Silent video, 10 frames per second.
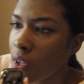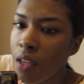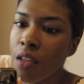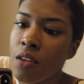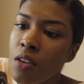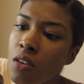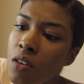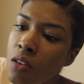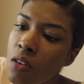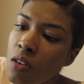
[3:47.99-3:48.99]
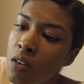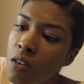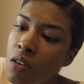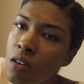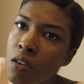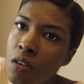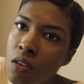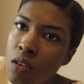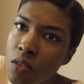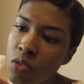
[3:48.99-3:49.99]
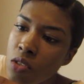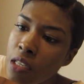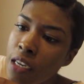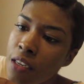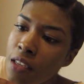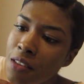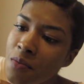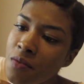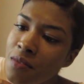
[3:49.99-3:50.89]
And you just slide it in.